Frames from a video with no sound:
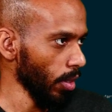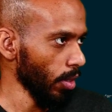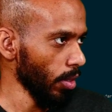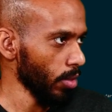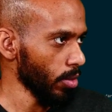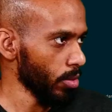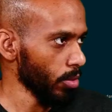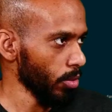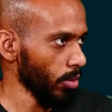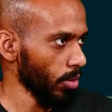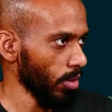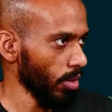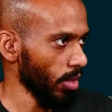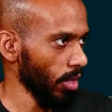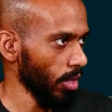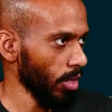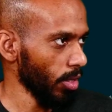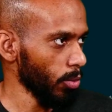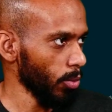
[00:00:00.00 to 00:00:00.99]
so
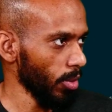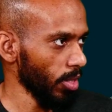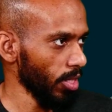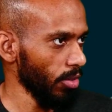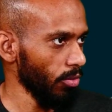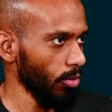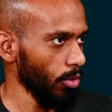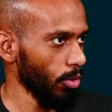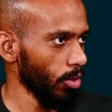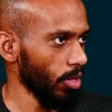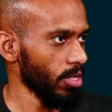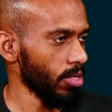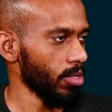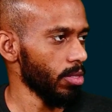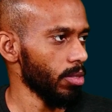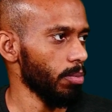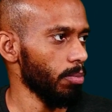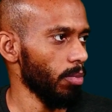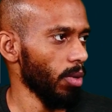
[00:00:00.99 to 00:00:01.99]
it will give you this